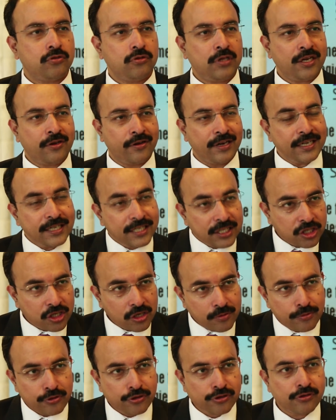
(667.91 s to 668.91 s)
So that
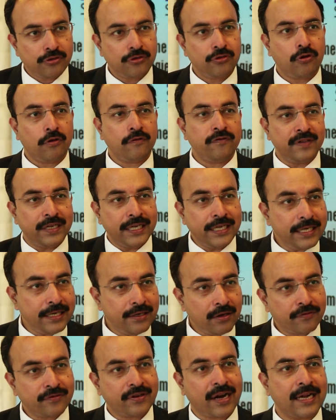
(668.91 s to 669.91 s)
redistribution of
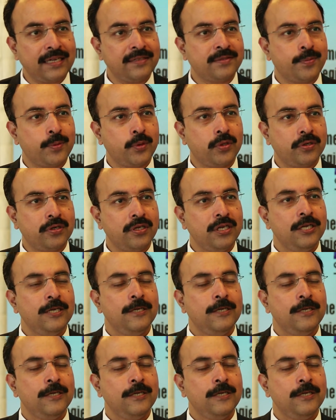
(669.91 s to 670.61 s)
need of transport,